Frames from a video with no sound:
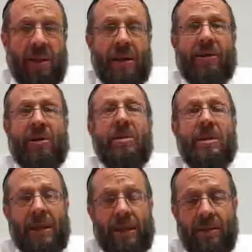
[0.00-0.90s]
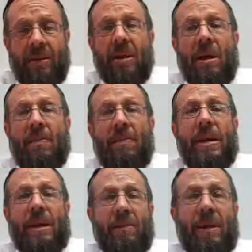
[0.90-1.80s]
in a certain sense,
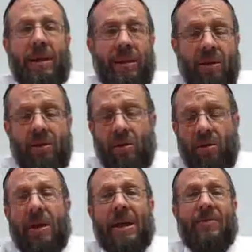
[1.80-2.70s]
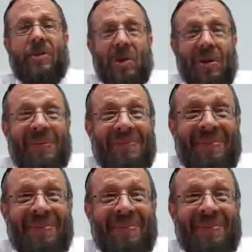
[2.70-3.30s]
man-made too, chas v'shalom.